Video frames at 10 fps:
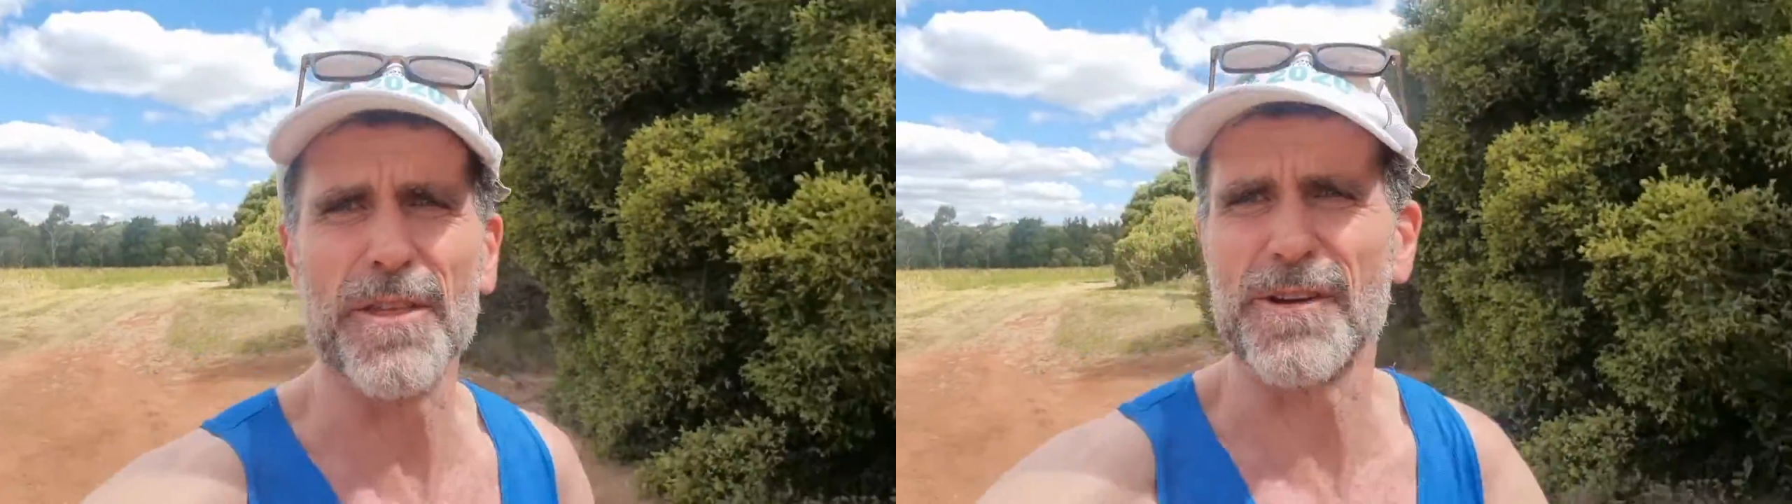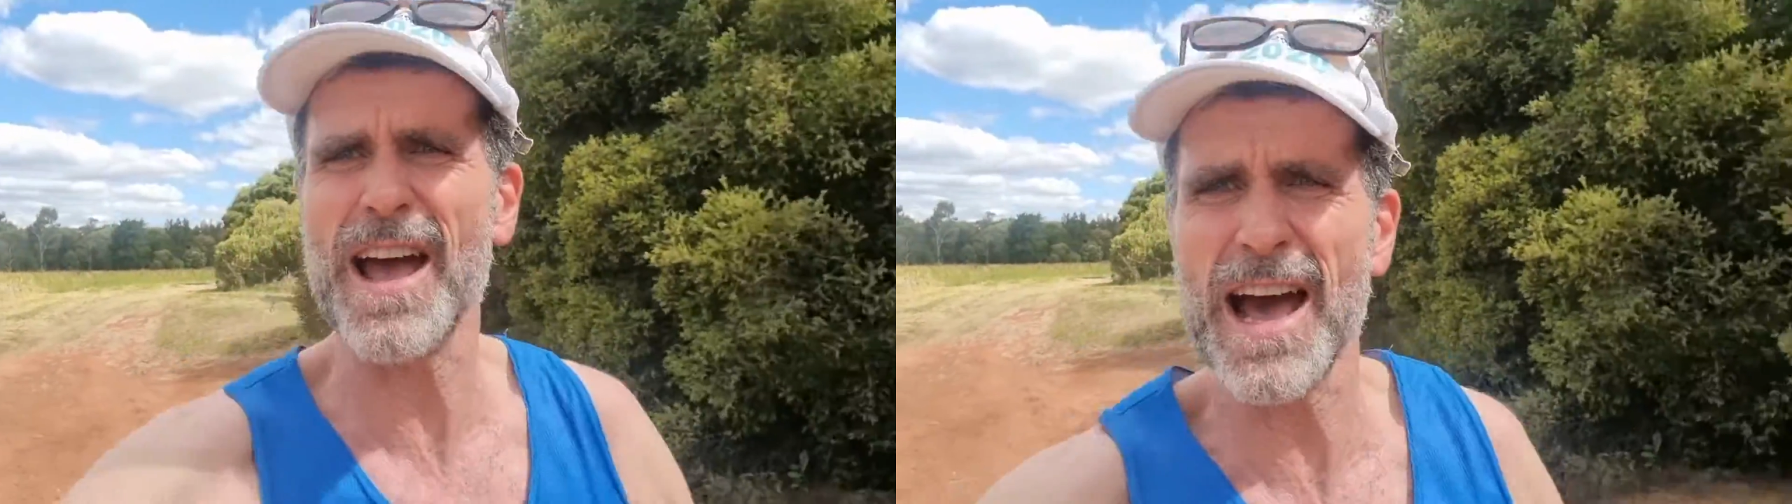
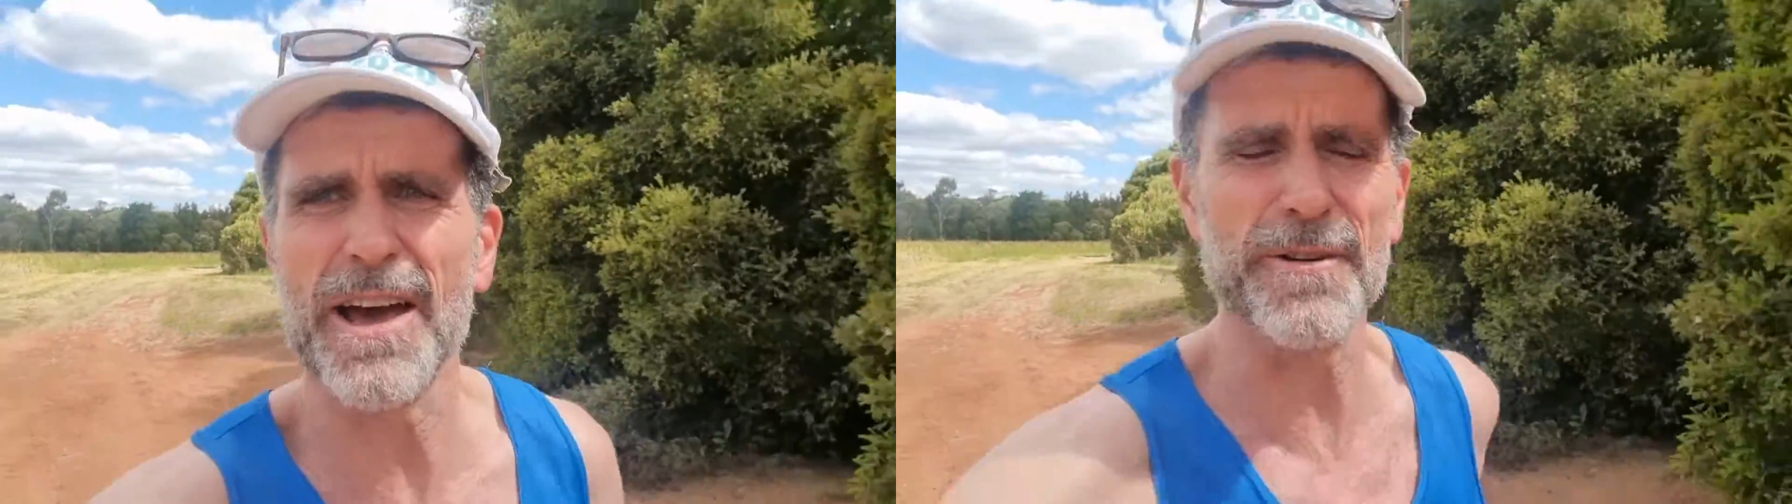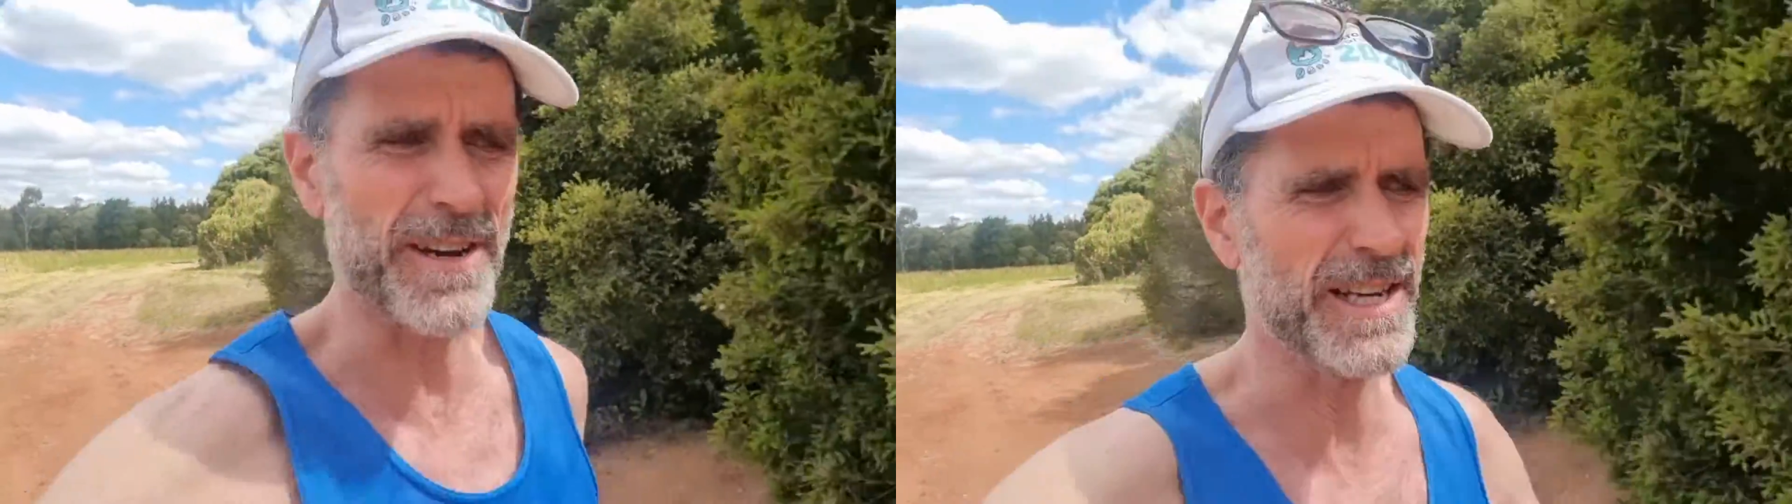the
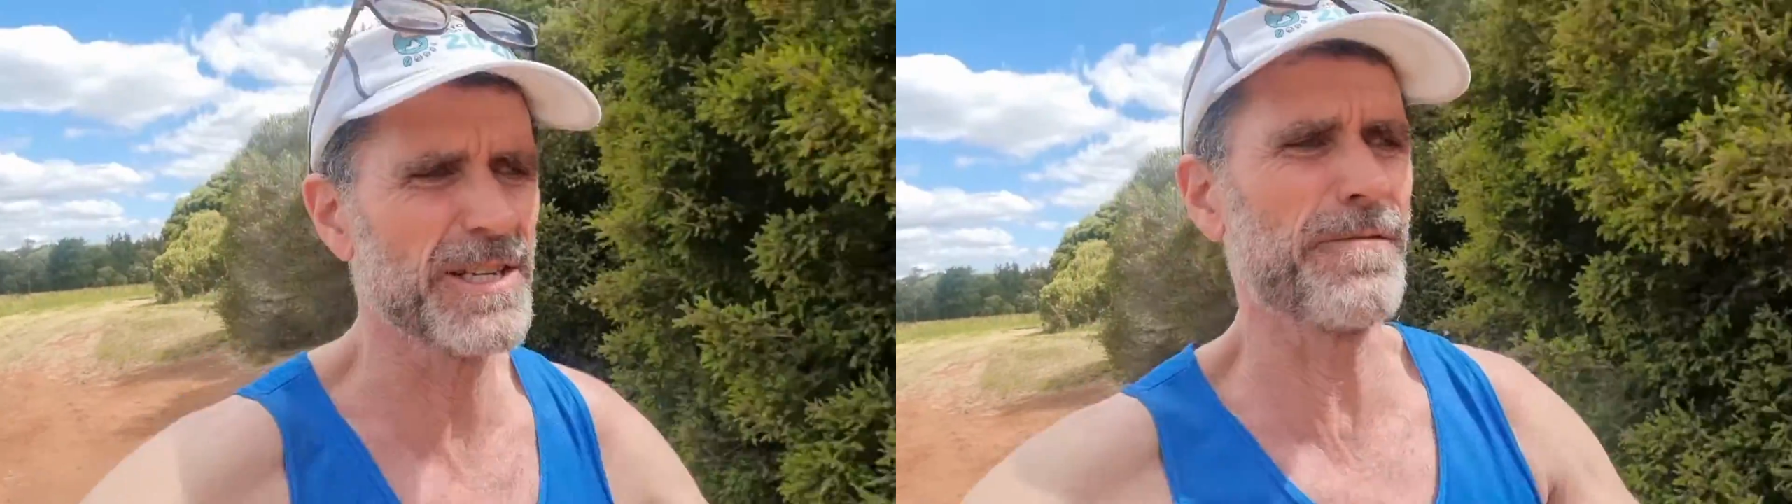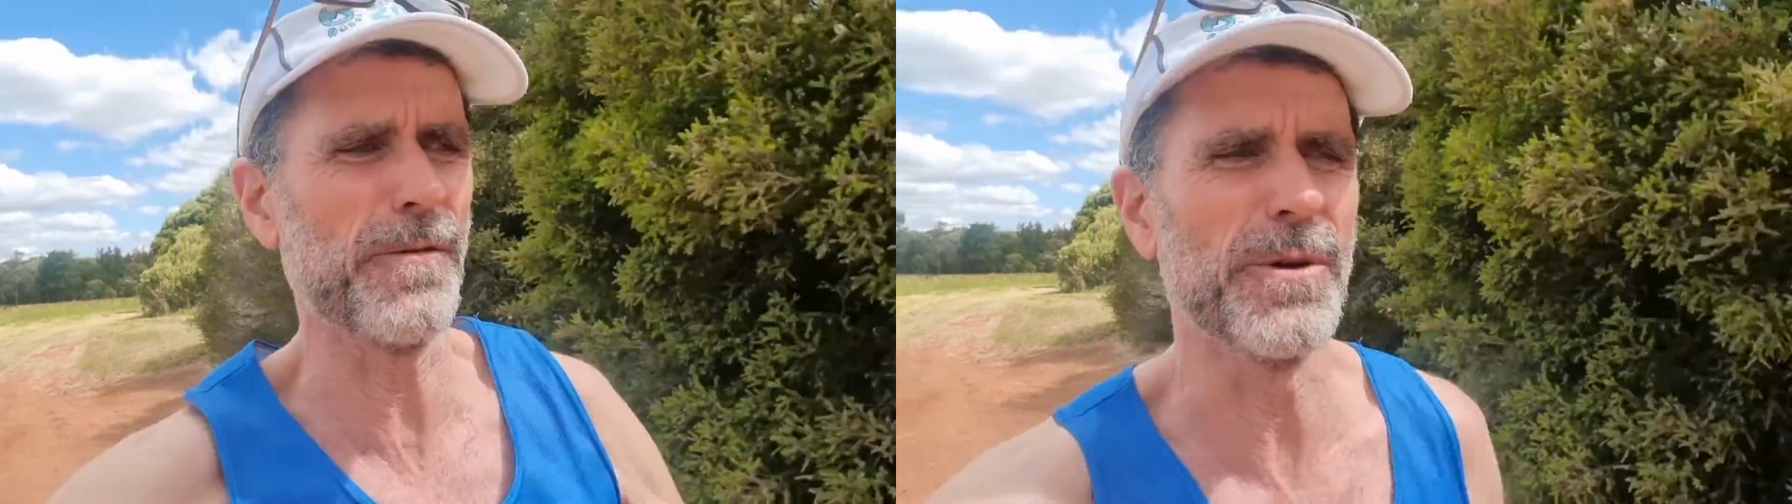harder it
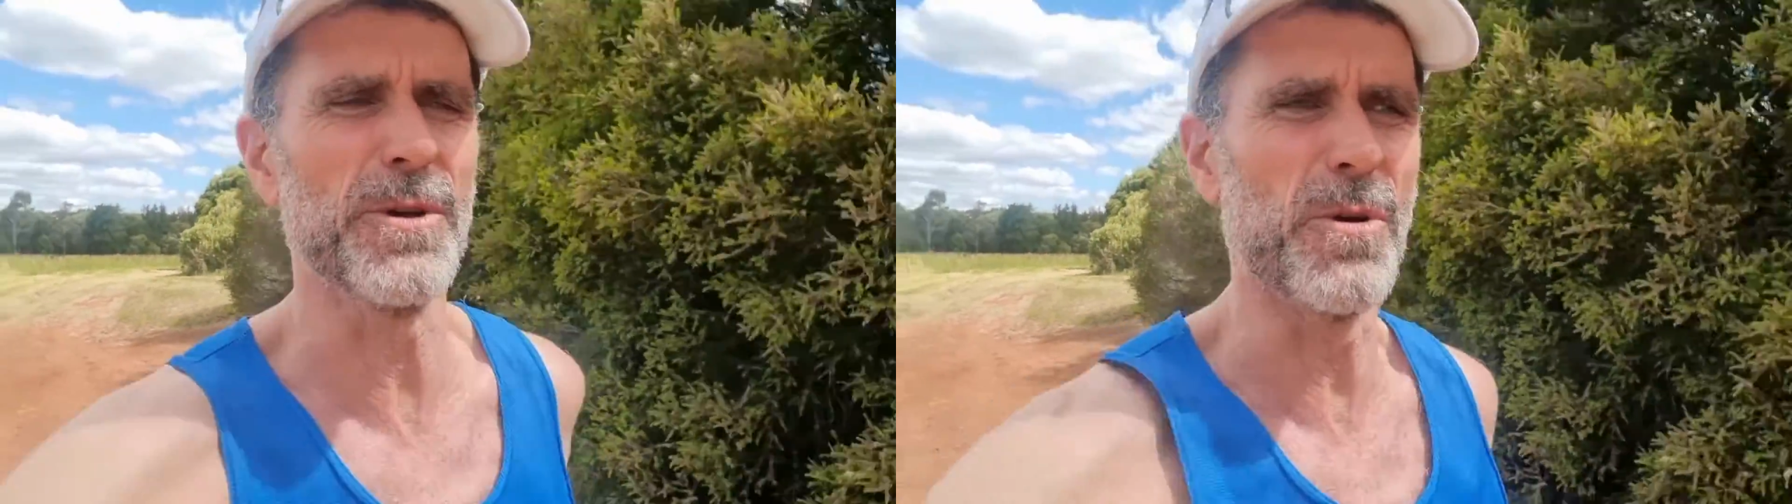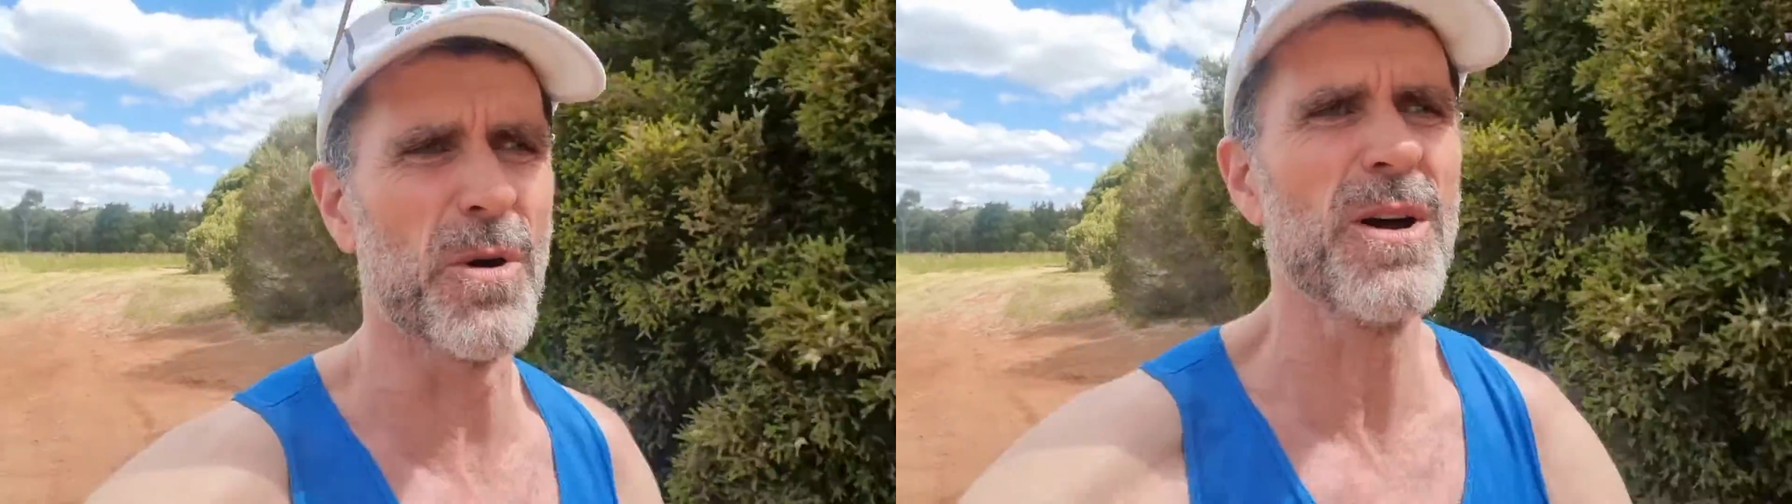is
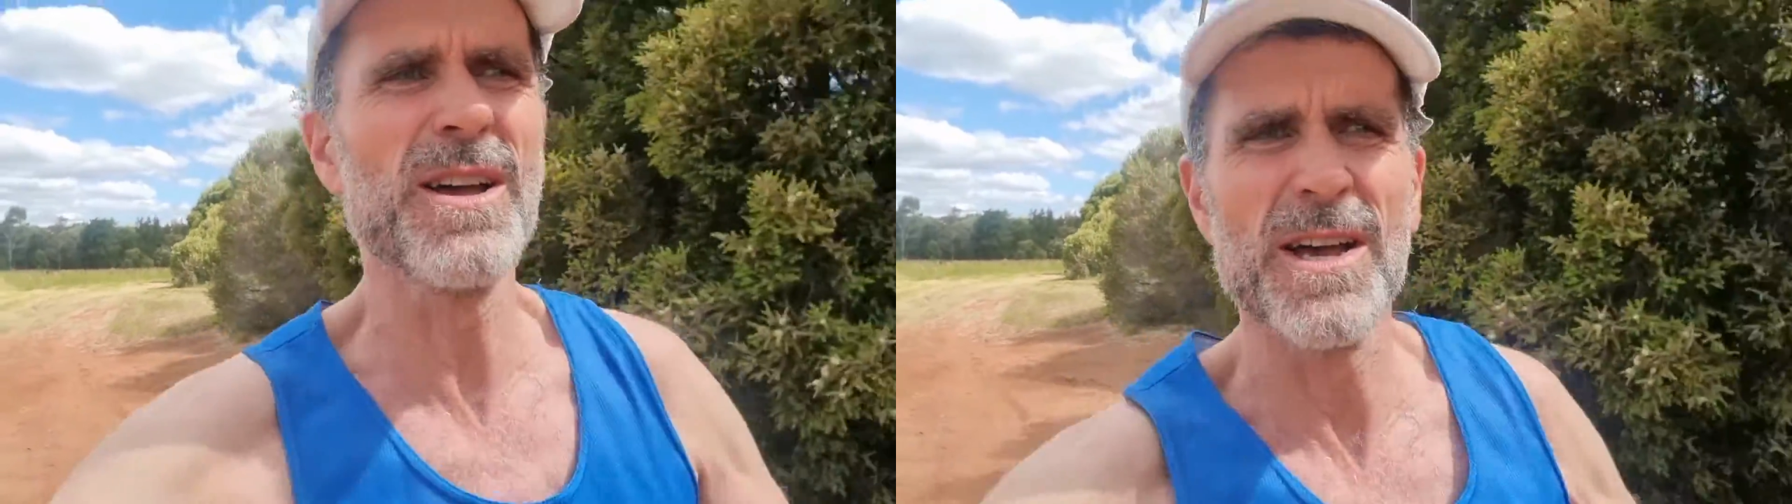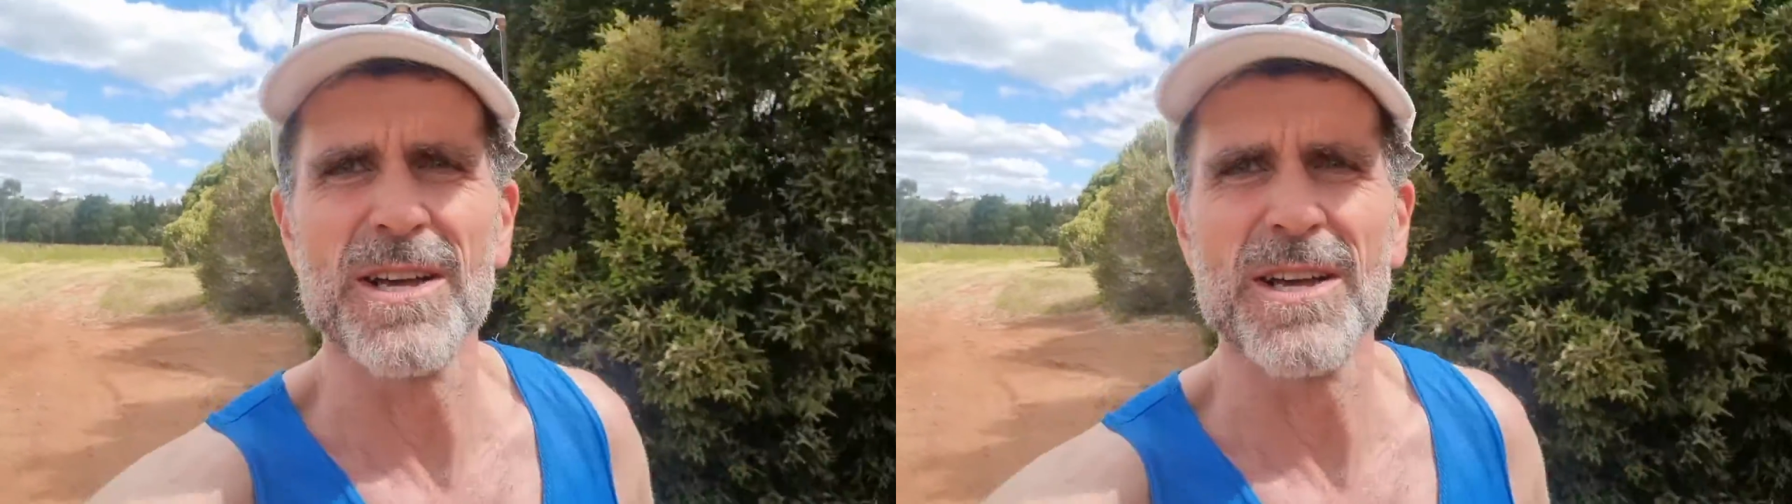for your